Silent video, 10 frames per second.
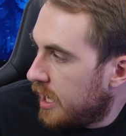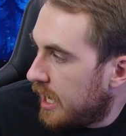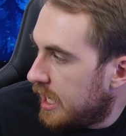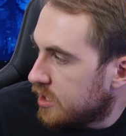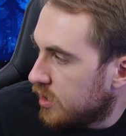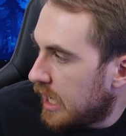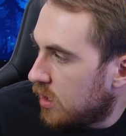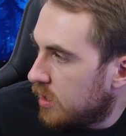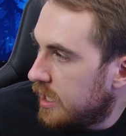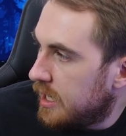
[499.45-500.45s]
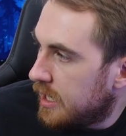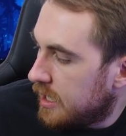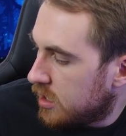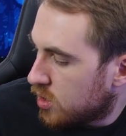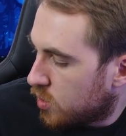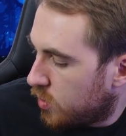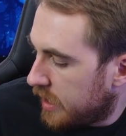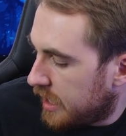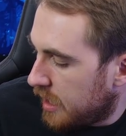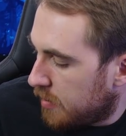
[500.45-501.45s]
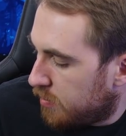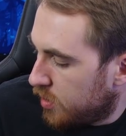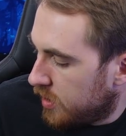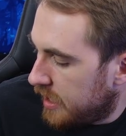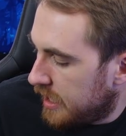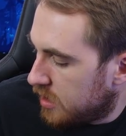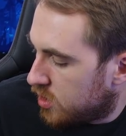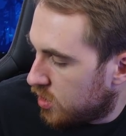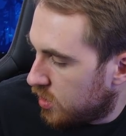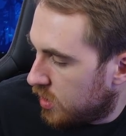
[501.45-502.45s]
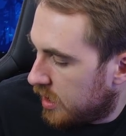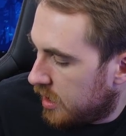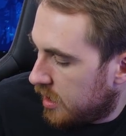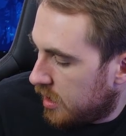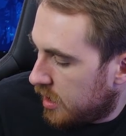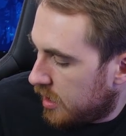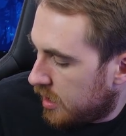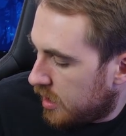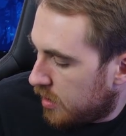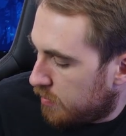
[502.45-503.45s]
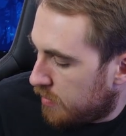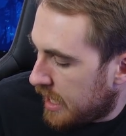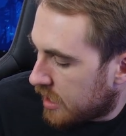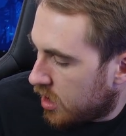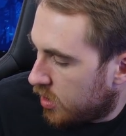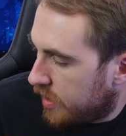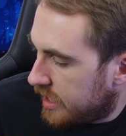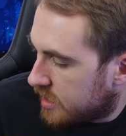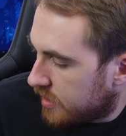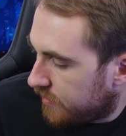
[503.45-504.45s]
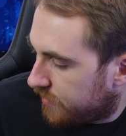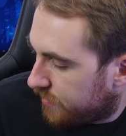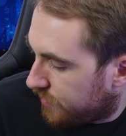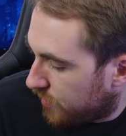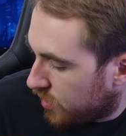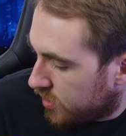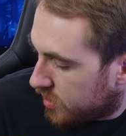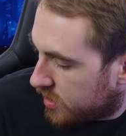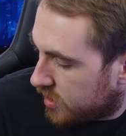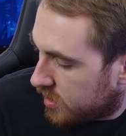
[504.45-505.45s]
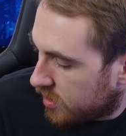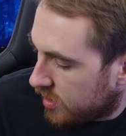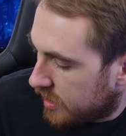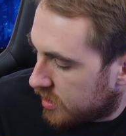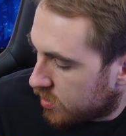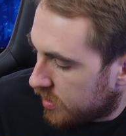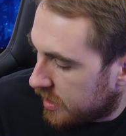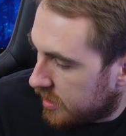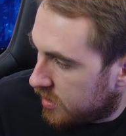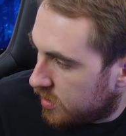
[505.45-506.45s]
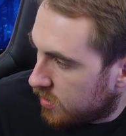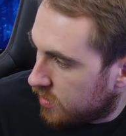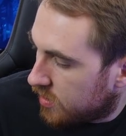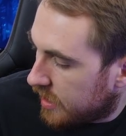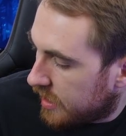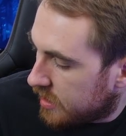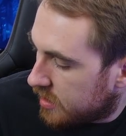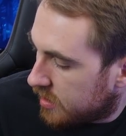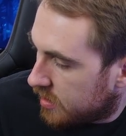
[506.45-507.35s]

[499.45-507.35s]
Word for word: Uh, so now let us quickly boot into Mac OS first. So let's quickly do that.